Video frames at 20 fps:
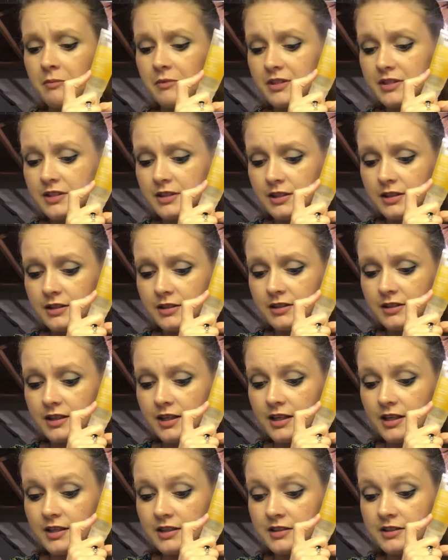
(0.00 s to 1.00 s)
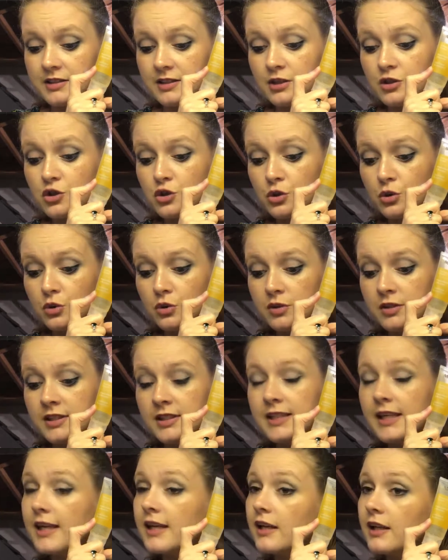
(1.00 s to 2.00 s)
This is the Essential
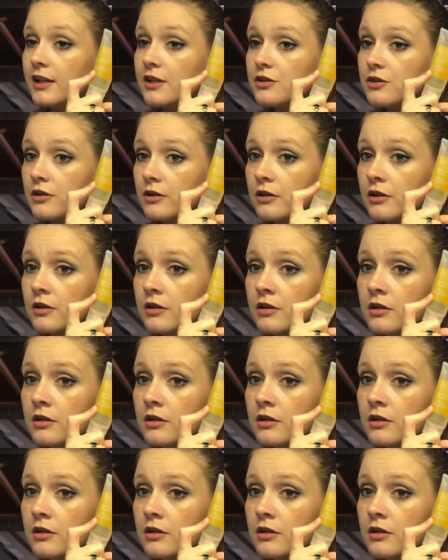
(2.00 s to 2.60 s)
Sea Cleanser.